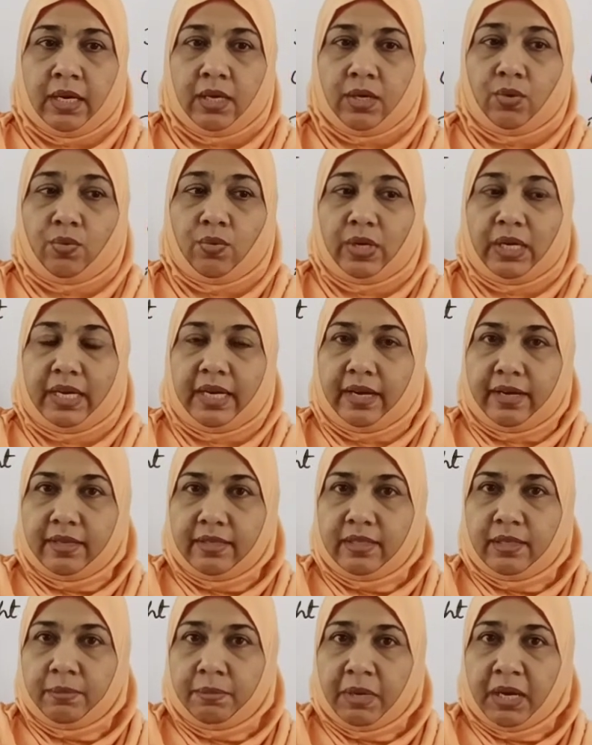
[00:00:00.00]
You will
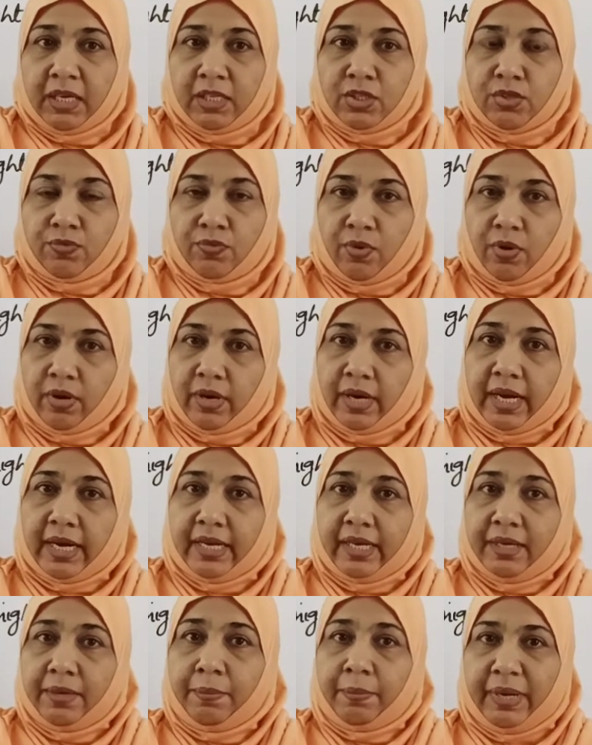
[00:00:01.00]
get the marks for
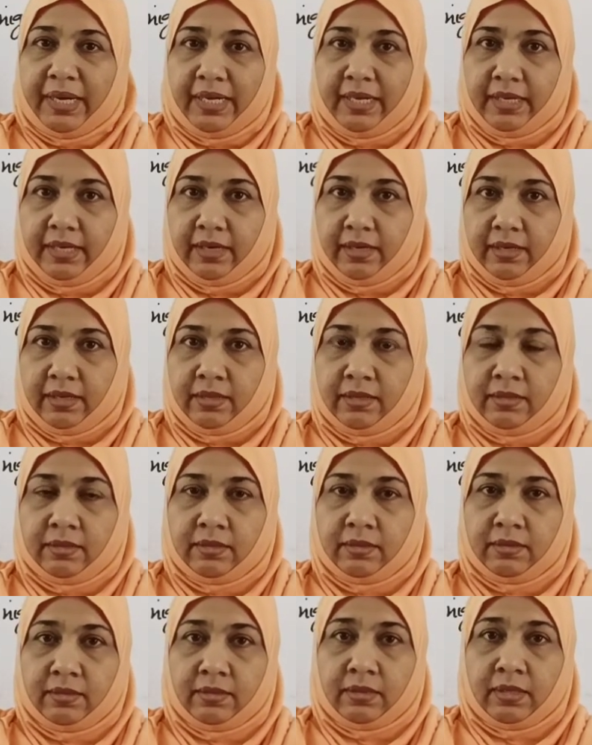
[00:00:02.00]
writing better.
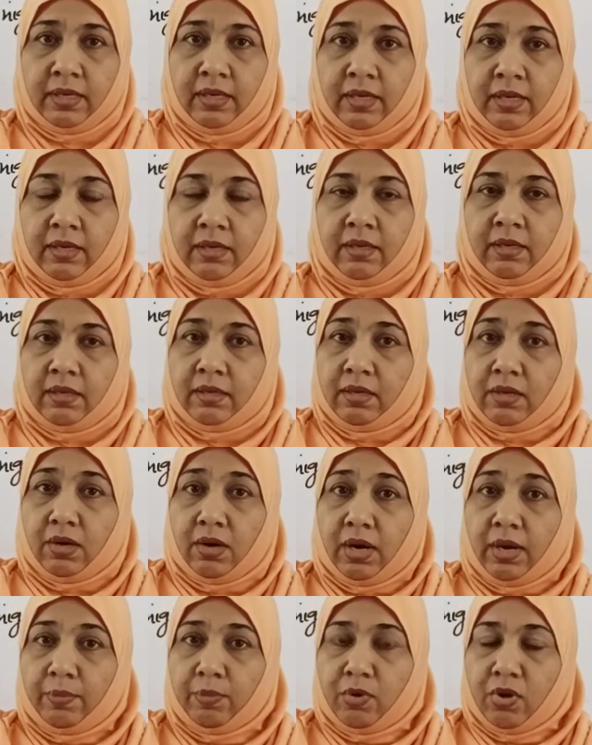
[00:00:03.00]

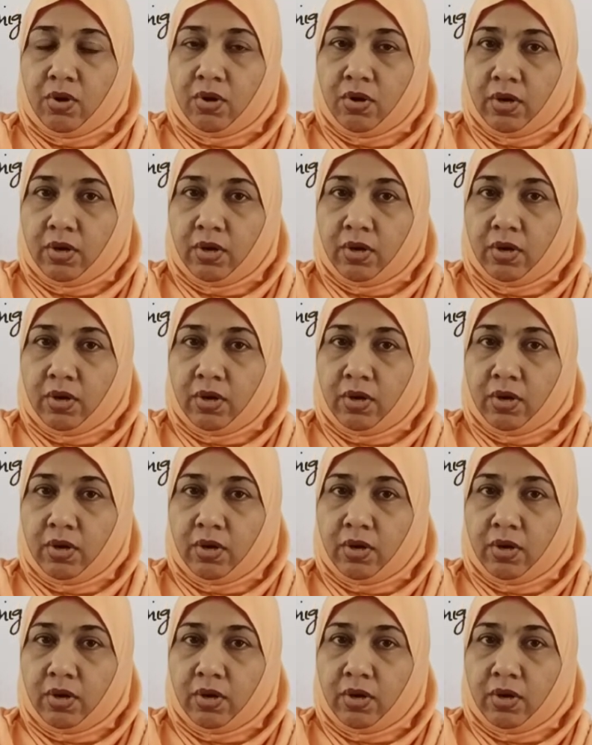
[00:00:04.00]
Now I'm not